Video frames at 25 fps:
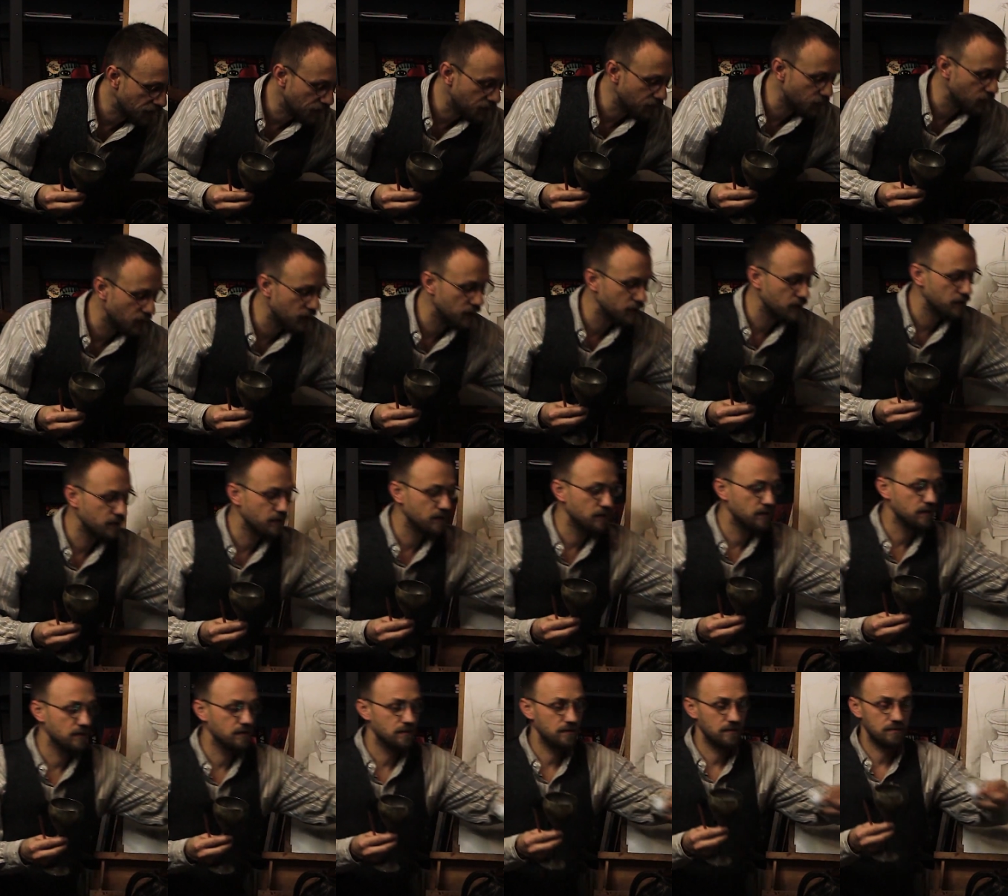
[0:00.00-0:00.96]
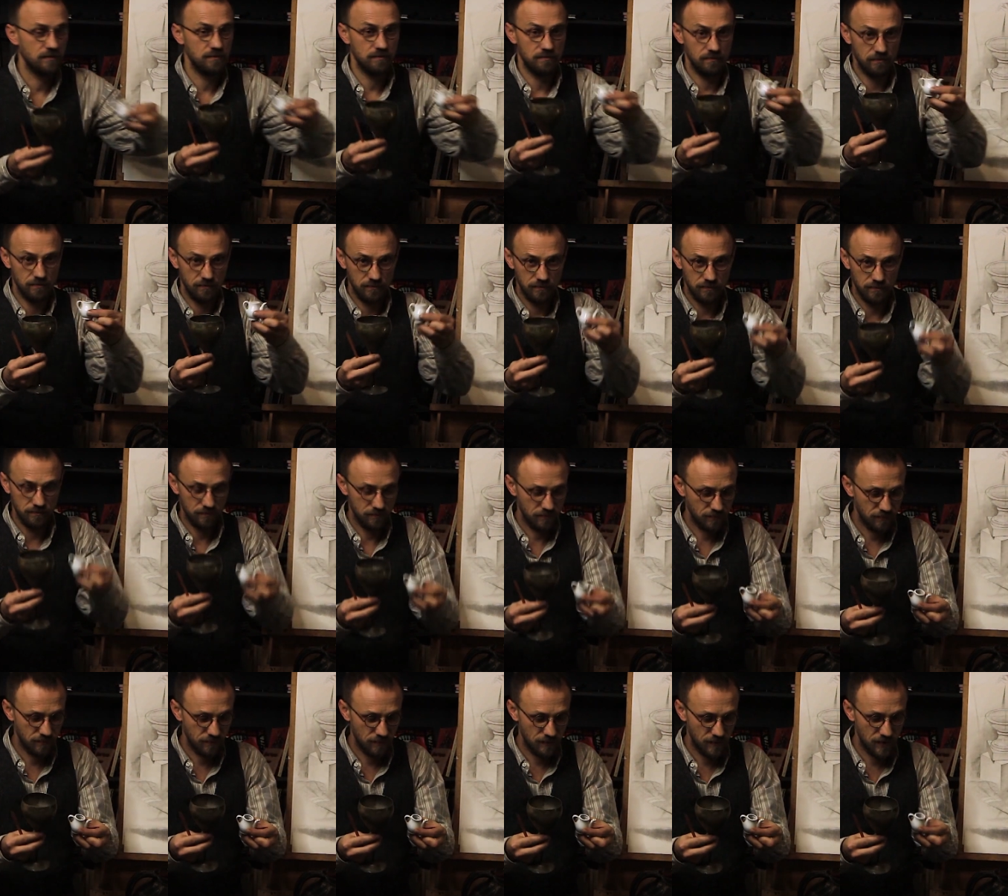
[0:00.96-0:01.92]
even
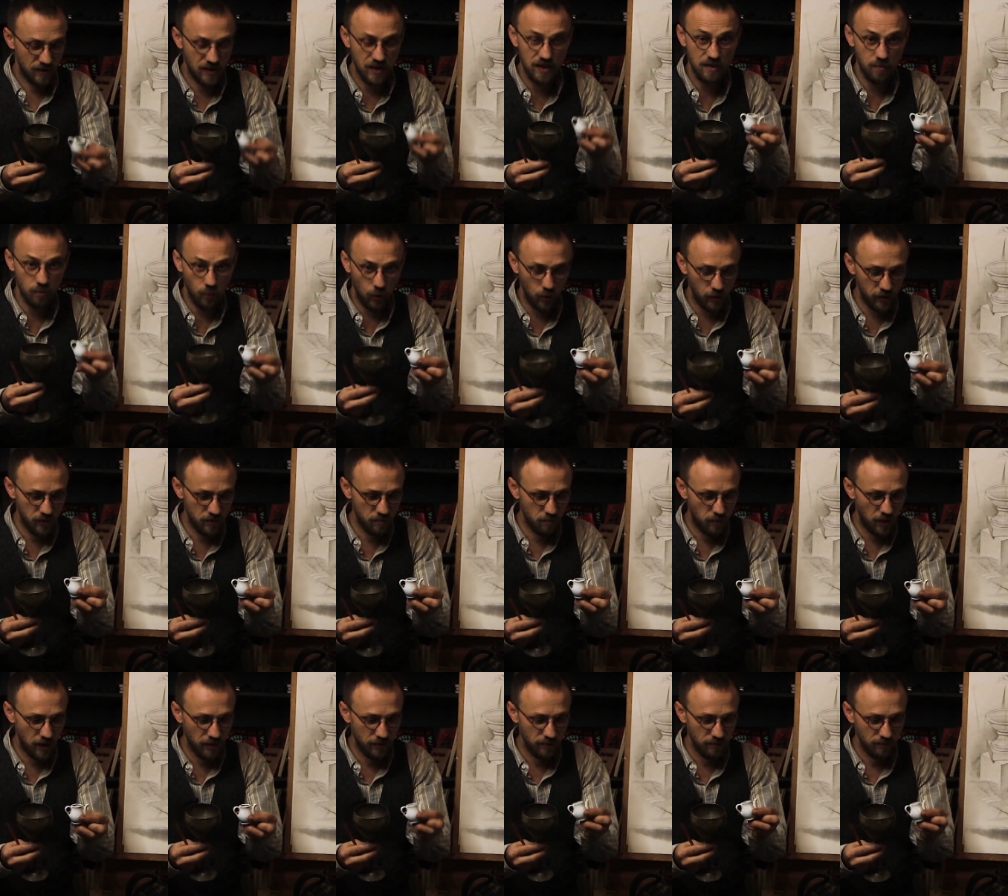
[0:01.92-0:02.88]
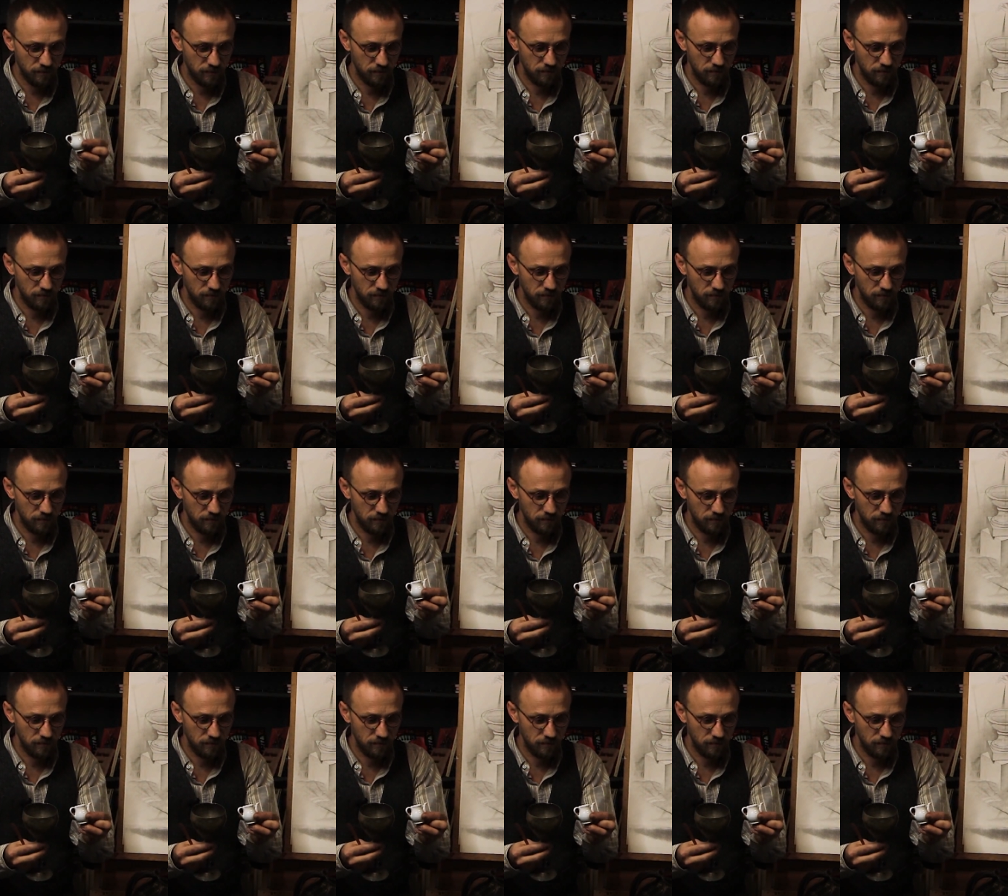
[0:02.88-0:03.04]
the smallest part,